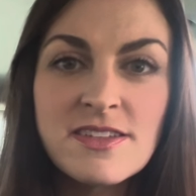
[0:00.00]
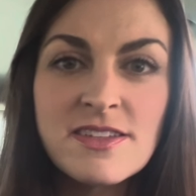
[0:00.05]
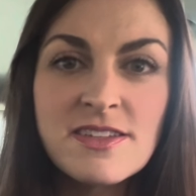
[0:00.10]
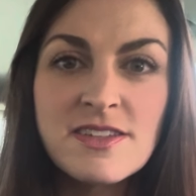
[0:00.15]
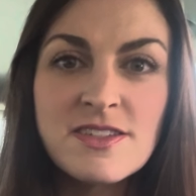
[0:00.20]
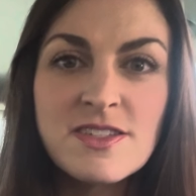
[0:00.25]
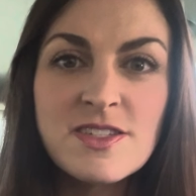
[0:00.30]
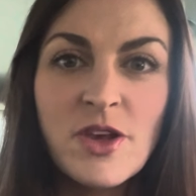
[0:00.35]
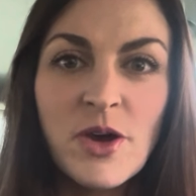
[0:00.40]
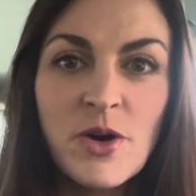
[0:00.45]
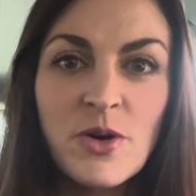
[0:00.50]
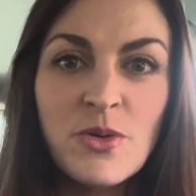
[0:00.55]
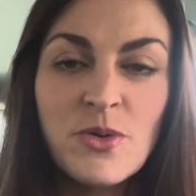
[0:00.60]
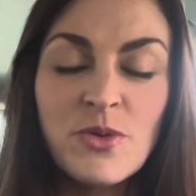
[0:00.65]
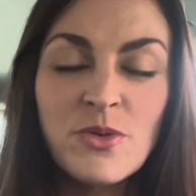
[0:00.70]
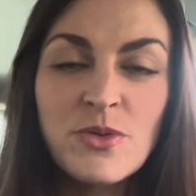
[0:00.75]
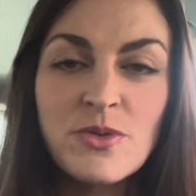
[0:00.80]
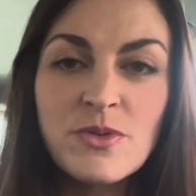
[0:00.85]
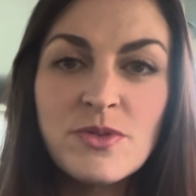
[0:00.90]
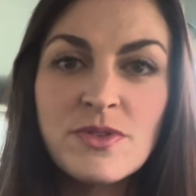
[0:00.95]

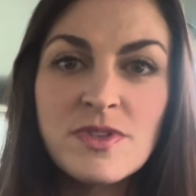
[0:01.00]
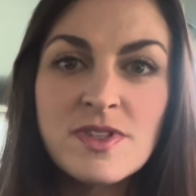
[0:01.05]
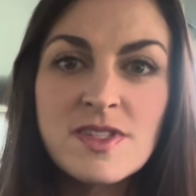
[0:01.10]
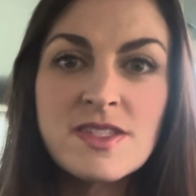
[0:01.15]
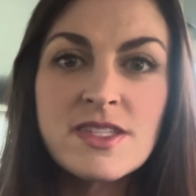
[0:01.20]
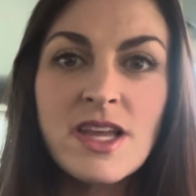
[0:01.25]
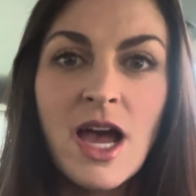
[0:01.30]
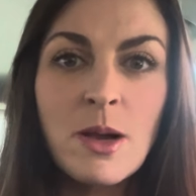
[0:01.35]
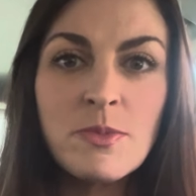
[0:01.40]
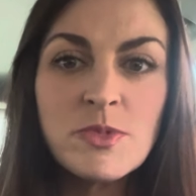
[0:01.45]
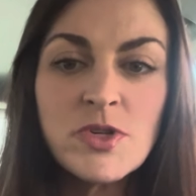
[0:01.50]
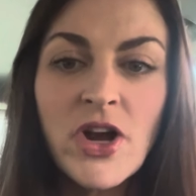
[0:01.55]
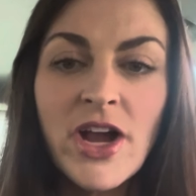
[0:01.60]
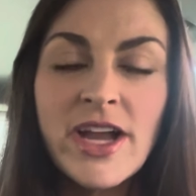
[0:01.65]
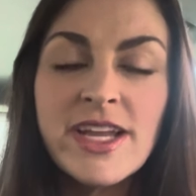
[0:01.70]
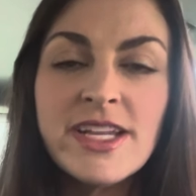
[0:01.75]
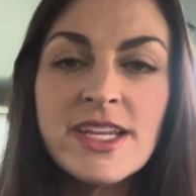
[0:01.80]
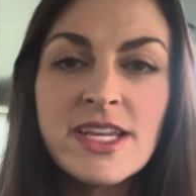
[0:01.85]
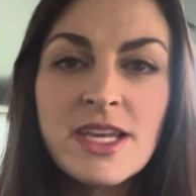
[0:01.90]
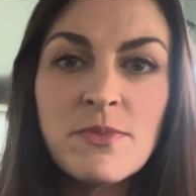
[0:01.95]
So stop
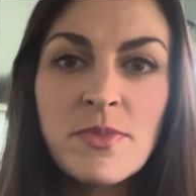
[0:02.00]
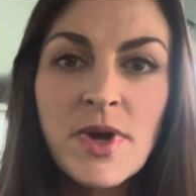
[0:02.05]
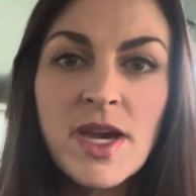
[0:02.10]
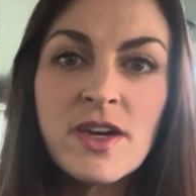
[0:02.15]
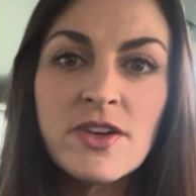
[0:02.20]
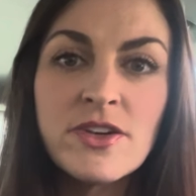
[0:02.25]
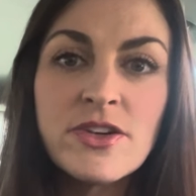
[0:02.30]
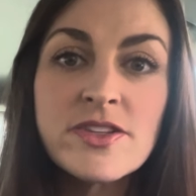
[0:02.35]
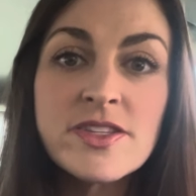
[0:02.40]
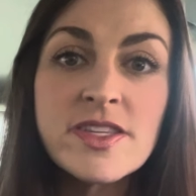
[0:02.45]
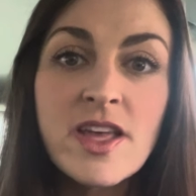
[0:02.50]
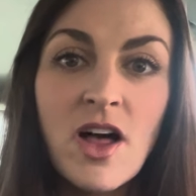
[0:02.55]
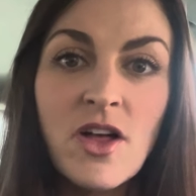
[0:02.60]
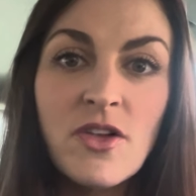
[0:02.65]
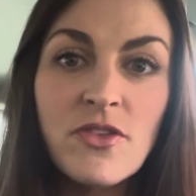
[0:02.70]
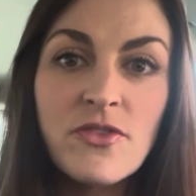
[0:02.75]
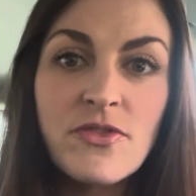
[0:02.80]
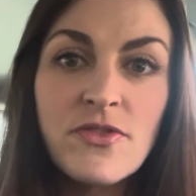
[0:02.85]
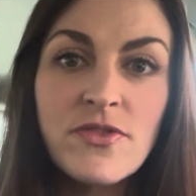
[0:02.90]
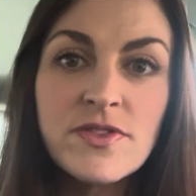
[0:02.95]
trying to compare
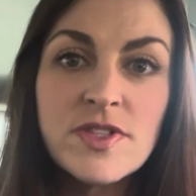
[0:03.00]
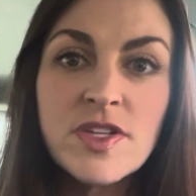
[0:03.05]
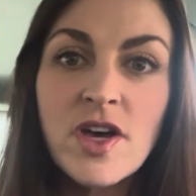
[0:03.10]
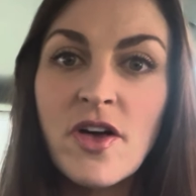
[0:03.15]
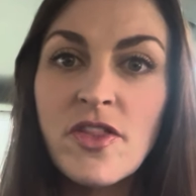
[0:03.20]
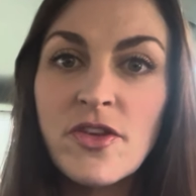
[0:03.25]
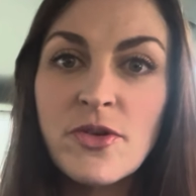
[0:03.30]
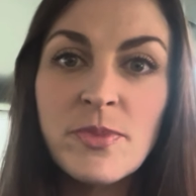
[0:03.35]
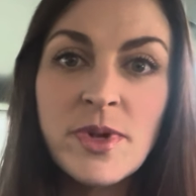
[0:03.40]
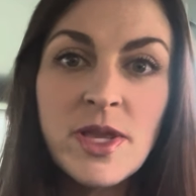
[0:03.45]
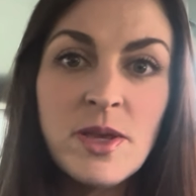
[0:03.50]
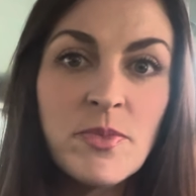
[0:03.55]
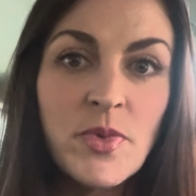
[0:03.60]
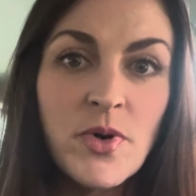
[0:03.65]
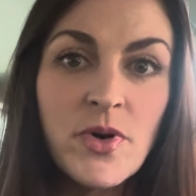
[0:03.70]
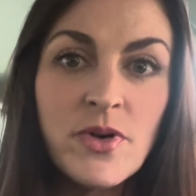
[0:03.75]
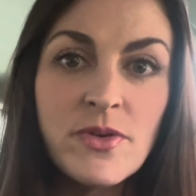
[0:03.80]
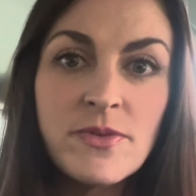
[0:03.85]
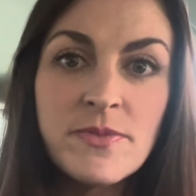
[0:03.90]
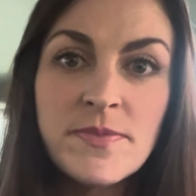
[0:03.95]
yourself to other
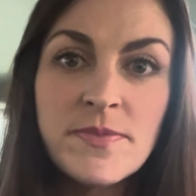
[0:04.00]
people